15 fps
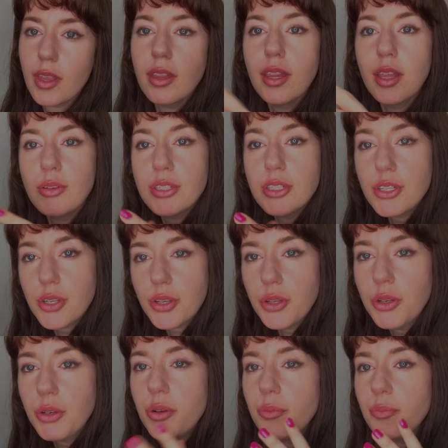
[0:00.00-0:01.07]
There were
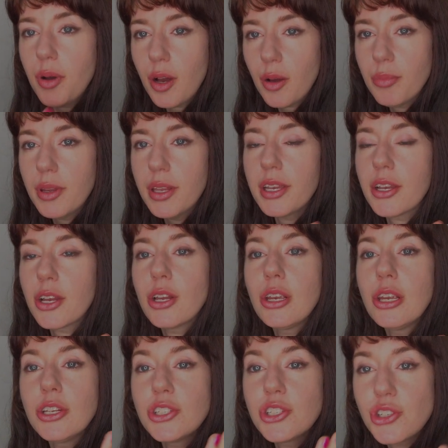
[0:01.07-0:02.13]
two public
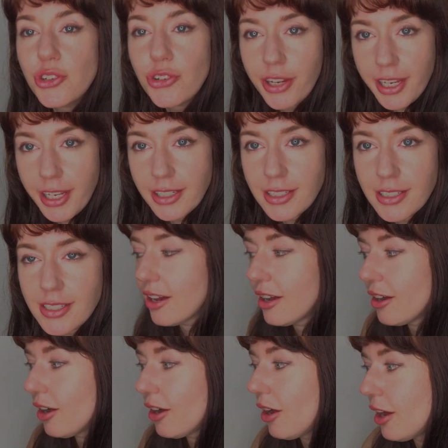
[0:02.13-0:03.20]
latrines
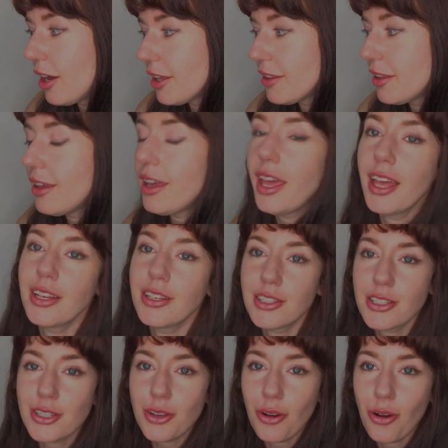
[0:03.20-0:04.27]
either
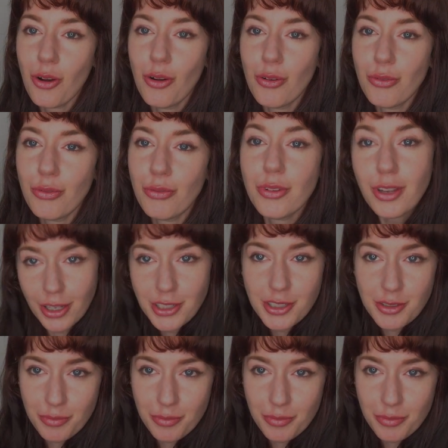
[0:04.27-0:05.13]
end of London